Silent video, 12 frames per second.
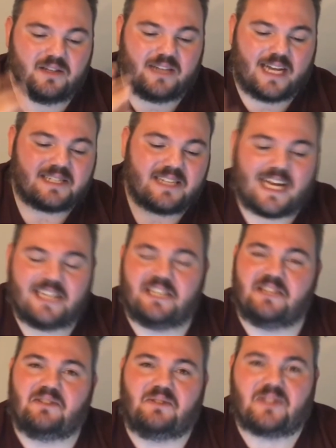Next thing I
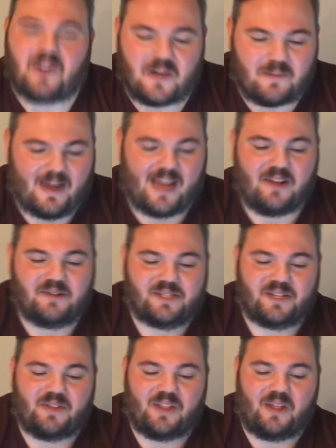did to lose 30
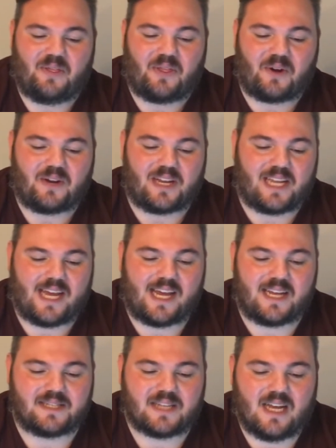pounds in 30
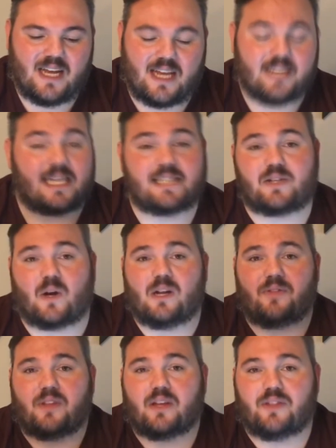days is I
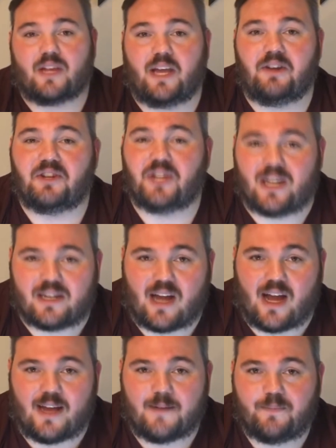started the ketogenic
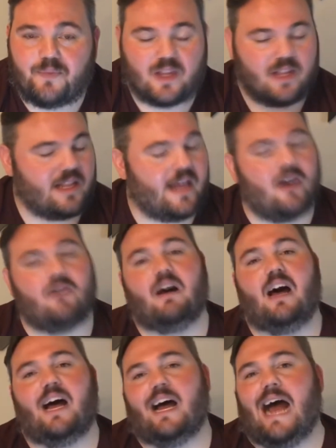diet.
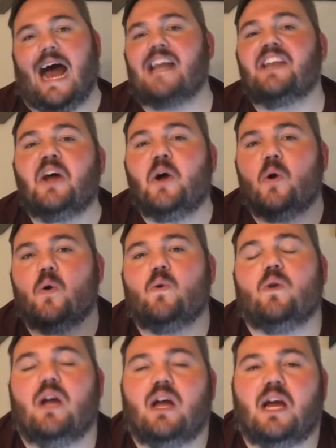Now, I
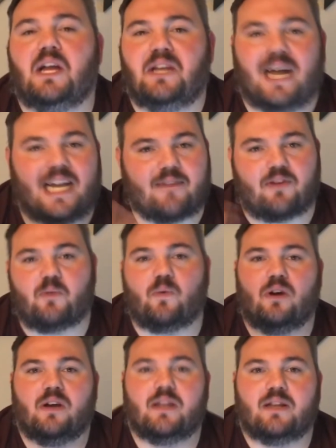know not
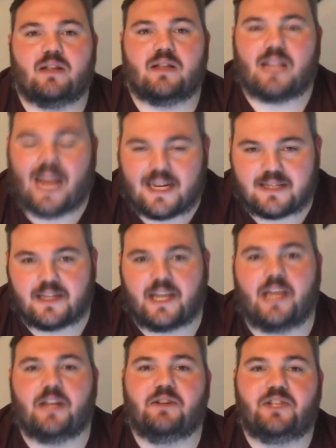everyone likes the
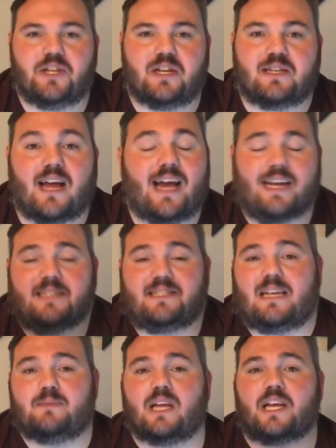ketogenic diet. It
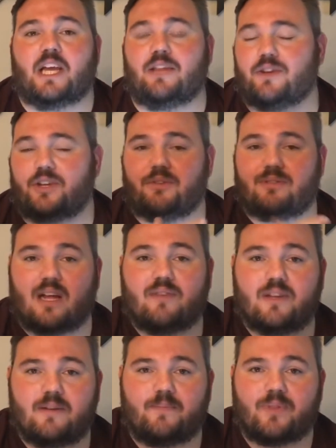seems like either you
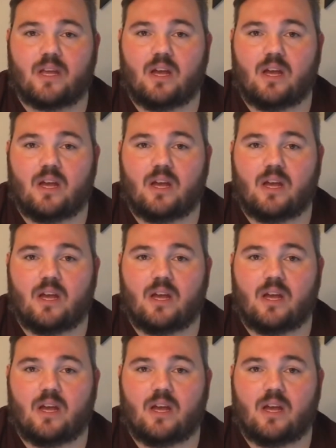love it